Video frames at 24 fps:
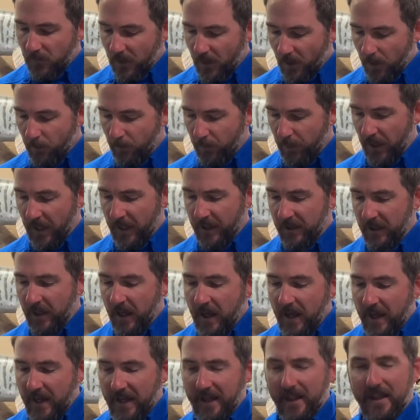But
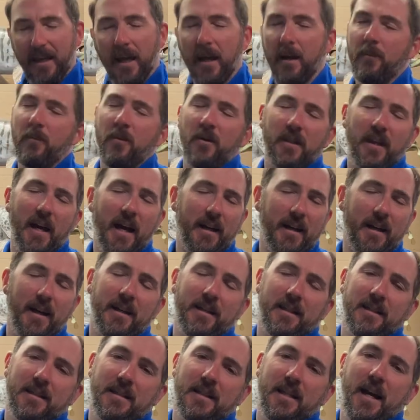it came with that kind
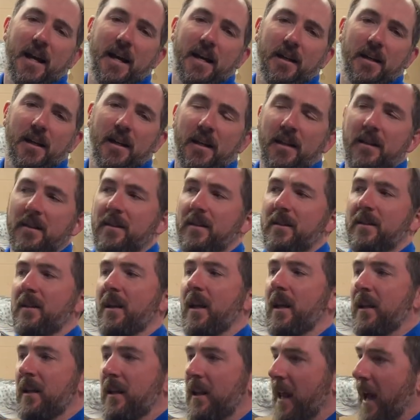of set, and
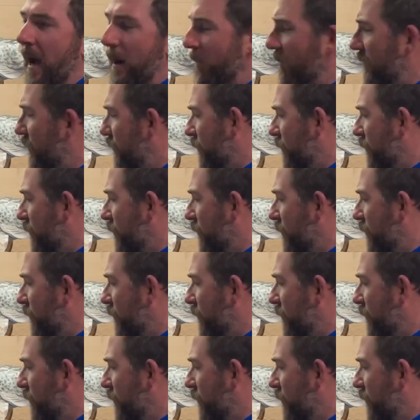that was